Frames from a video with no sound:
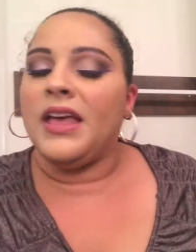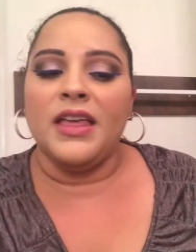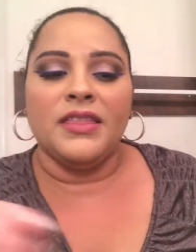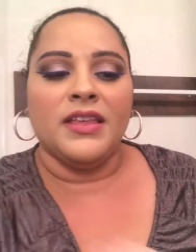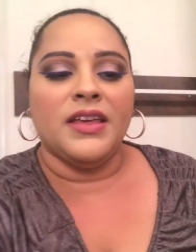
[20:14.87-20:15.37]

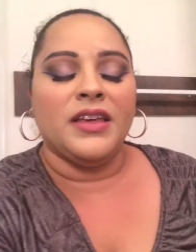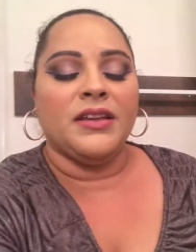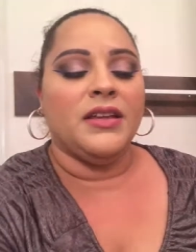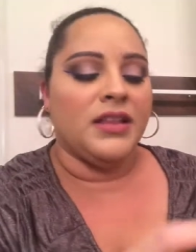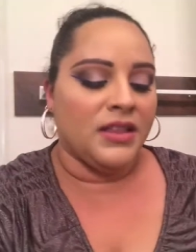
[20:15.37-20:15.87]
And then
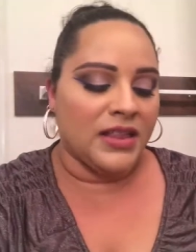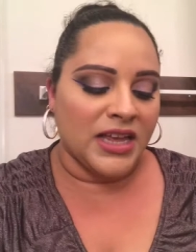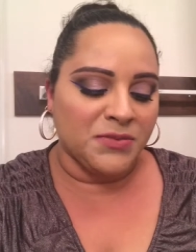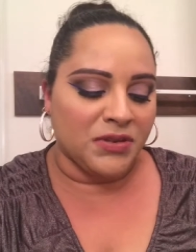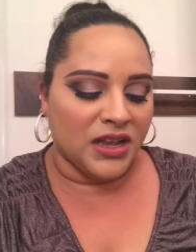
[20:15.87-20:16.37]

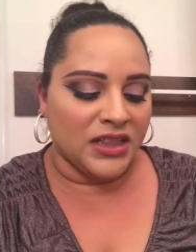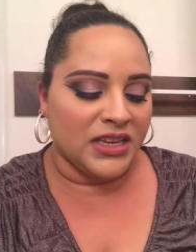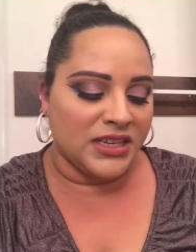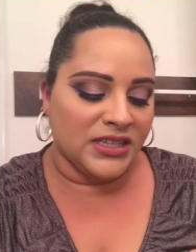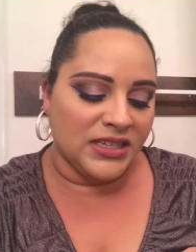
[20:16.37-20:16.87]
last but not
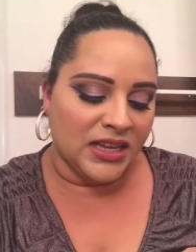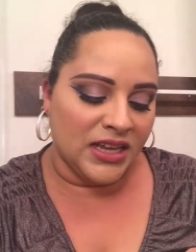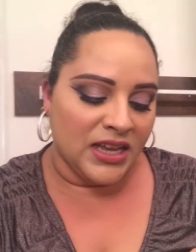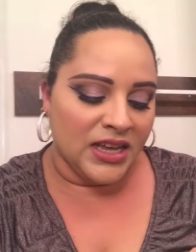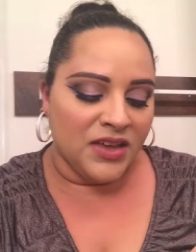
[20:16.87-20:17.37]
least,
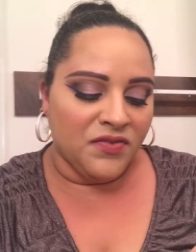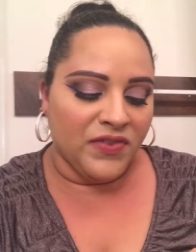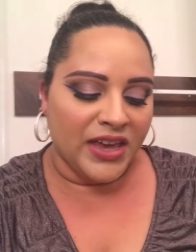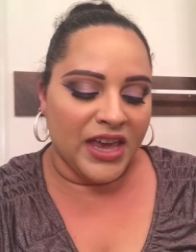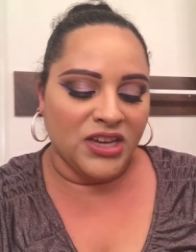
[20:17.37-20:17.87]

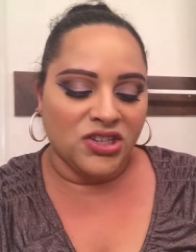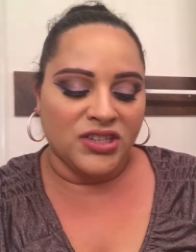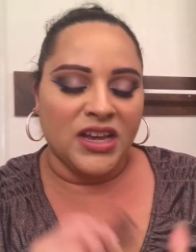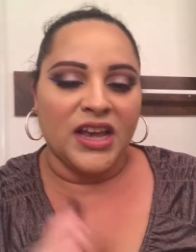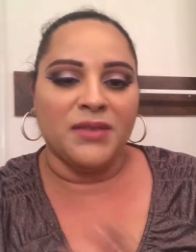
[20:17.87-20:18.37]
Vacation
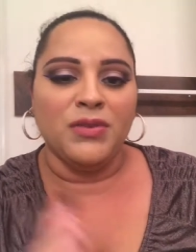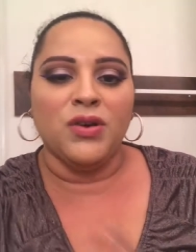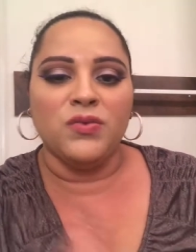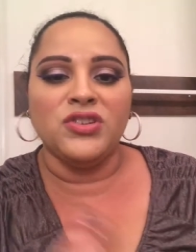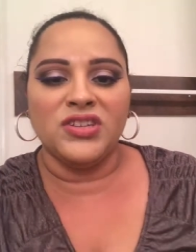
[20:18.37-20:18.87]
Time,
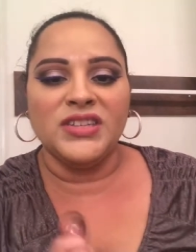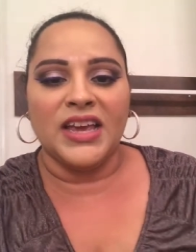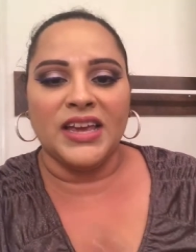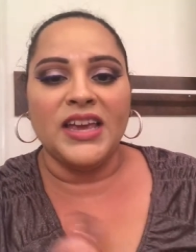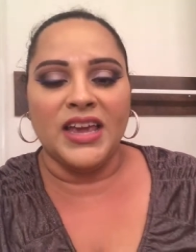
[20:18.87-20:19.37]
which is
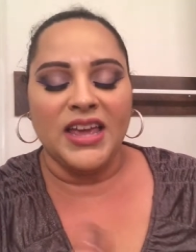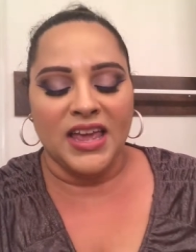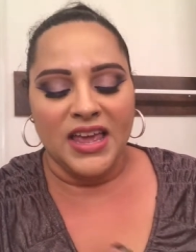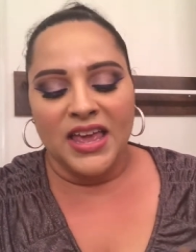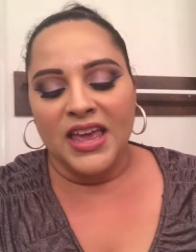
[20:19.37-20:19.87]
like
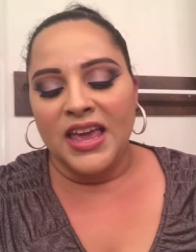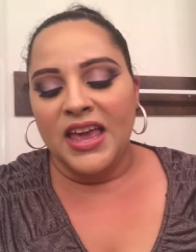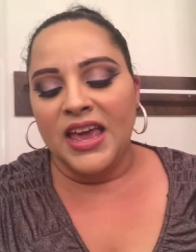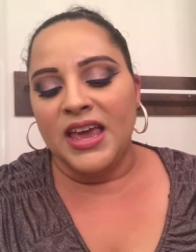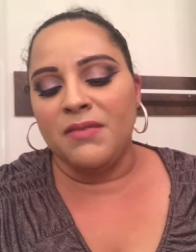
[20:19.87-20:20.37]

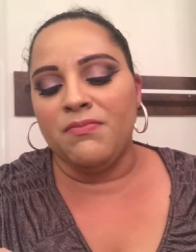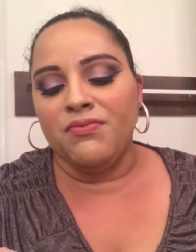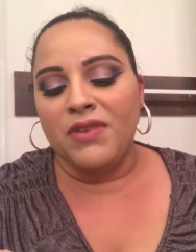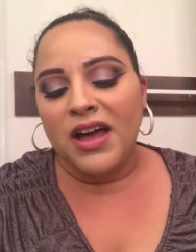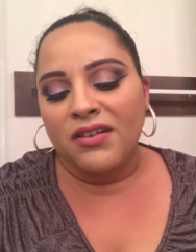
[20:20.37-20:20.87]
a
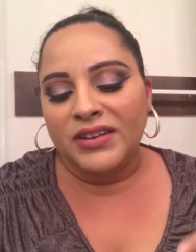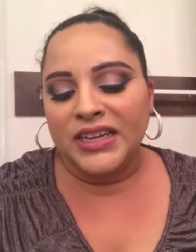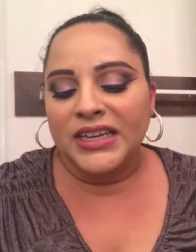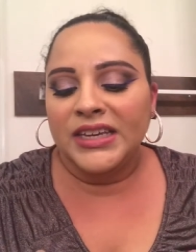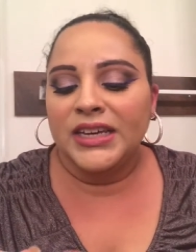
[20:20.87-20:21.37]

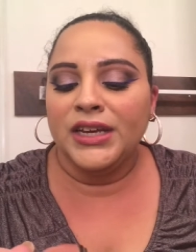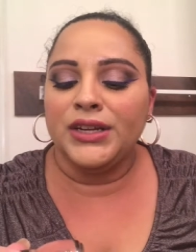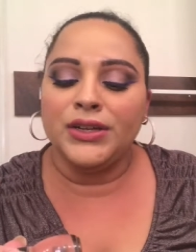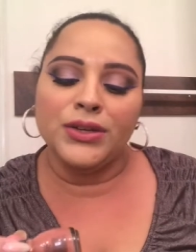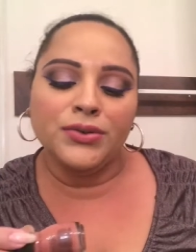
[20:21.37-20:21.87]
brownie,
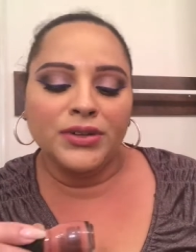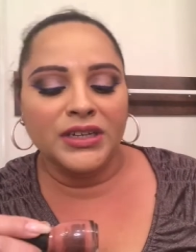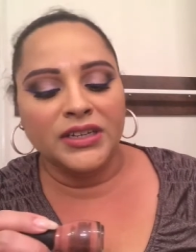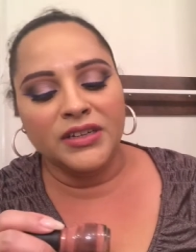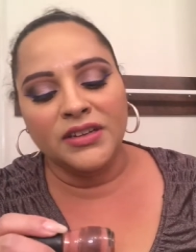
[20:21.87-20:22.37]

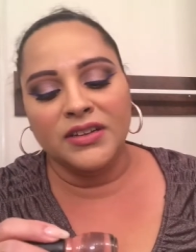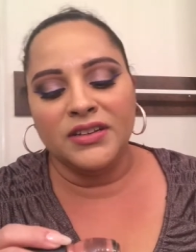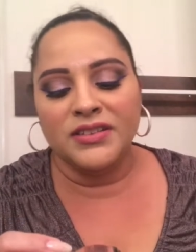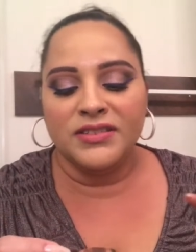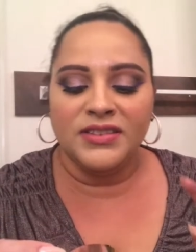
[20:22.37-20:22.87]
nudie
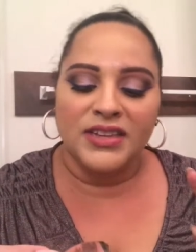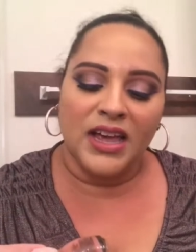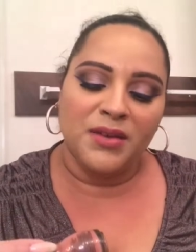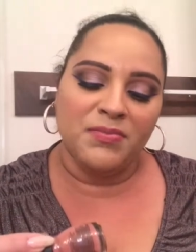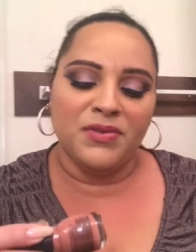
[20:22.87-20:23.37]

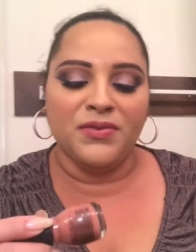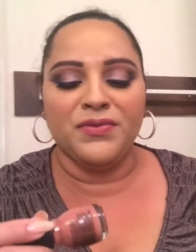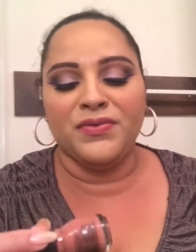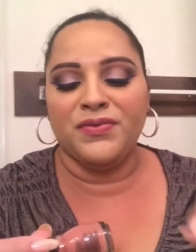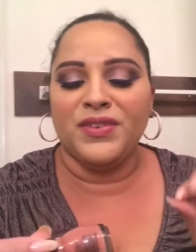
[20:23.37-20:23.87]
type
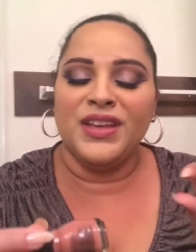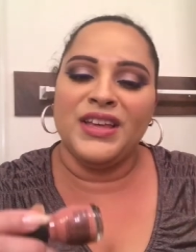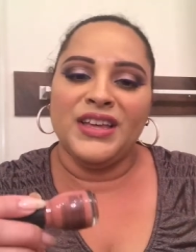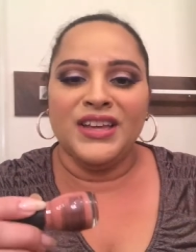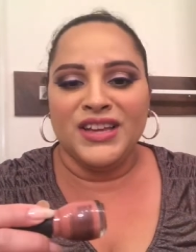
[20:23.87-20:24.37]
of
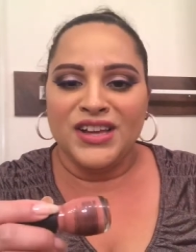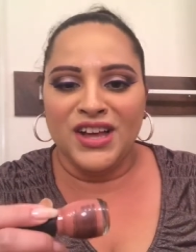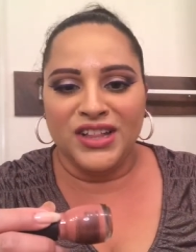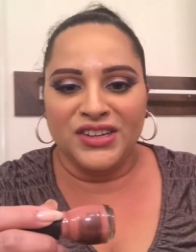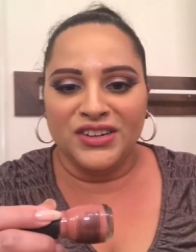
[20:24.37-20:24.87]

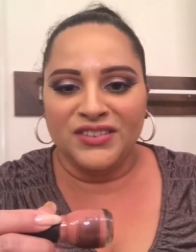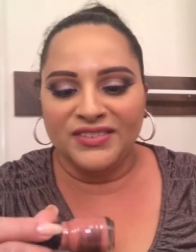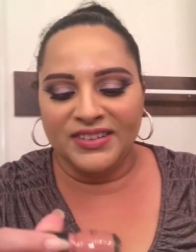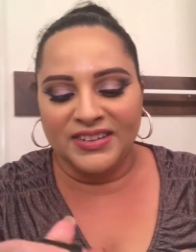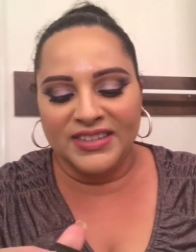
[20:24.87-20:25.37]
color.
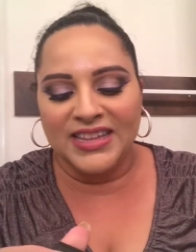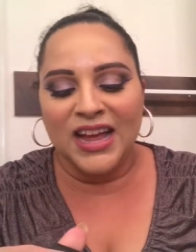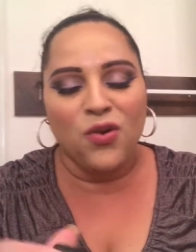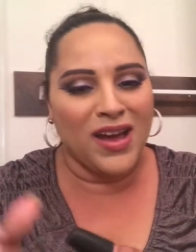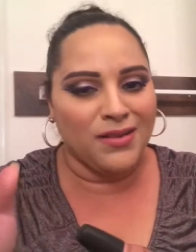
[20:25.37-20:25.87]
It's
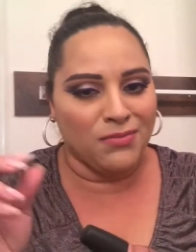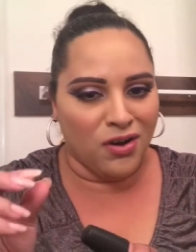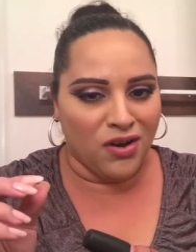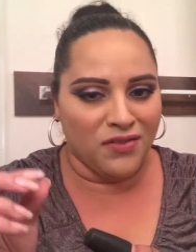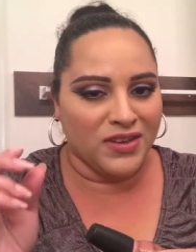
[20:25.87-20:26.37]
not quite
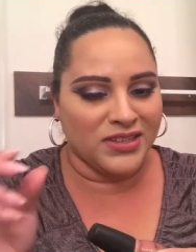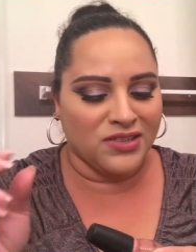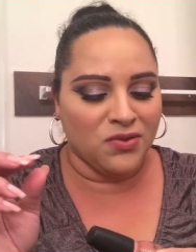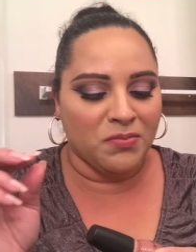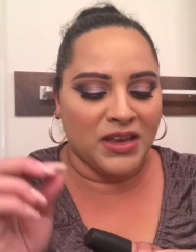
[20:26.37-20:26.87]
mauve because there's
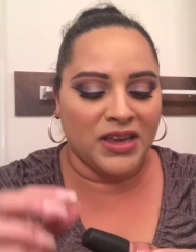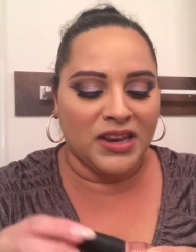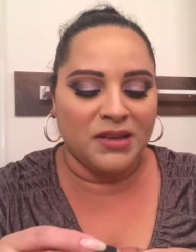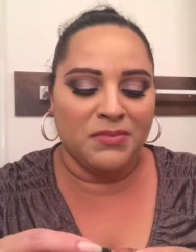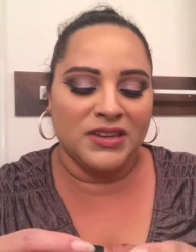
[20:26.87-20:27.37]
no pink in
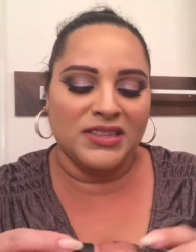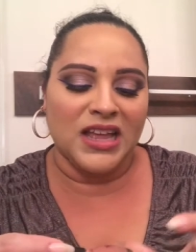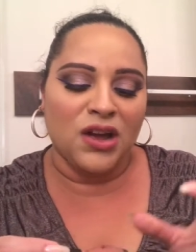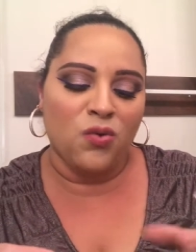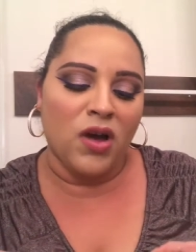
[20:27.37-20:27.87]
it, but it's
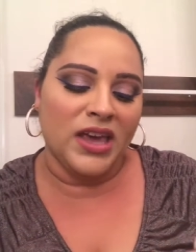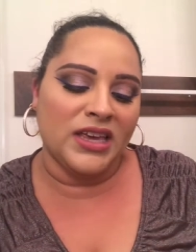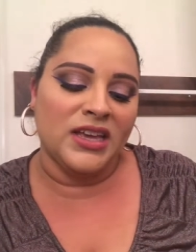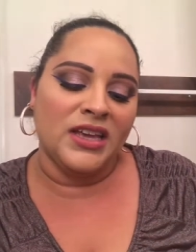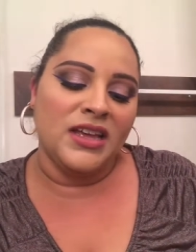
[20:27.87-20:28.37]
not quite